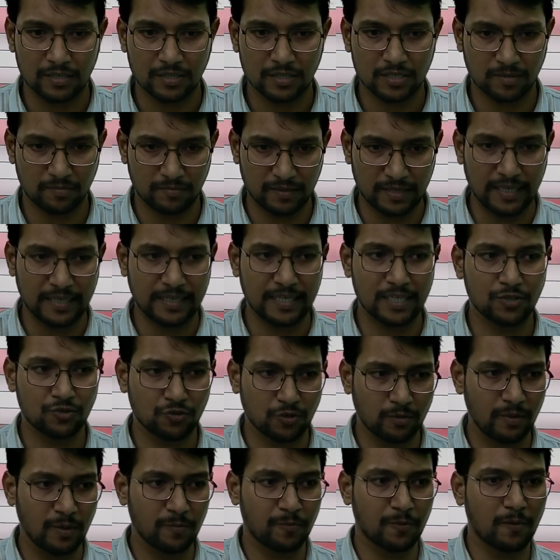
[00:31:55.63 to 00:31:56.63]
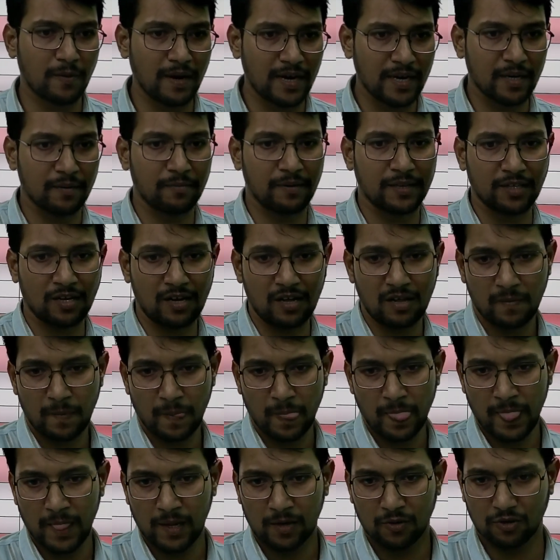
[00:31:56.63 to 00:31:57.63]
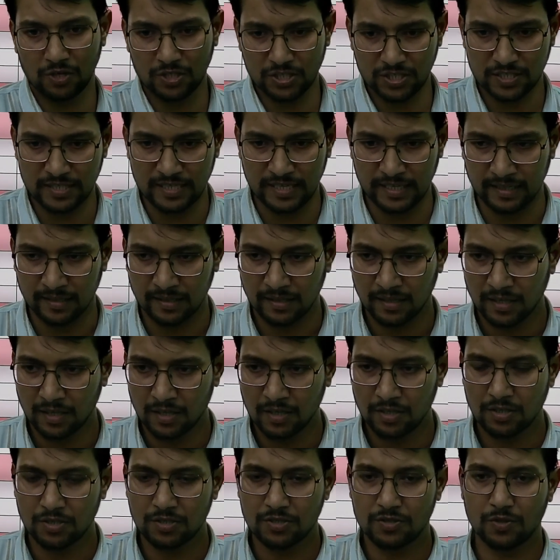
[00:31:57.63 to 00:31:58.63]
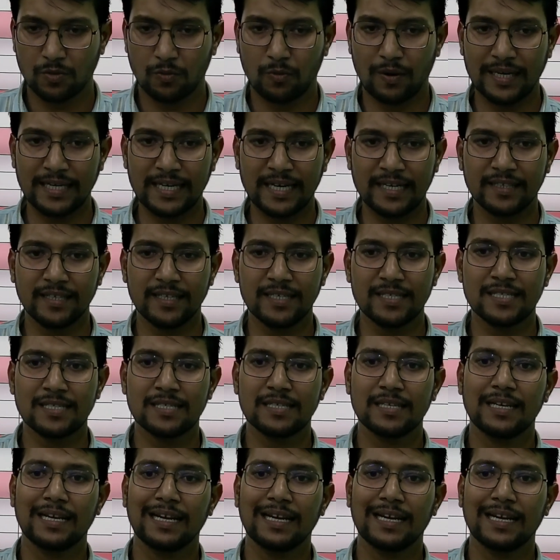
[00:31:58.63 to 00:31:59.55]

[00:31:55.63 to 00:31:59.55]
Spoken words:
Some data should be provided by the question. So what are these?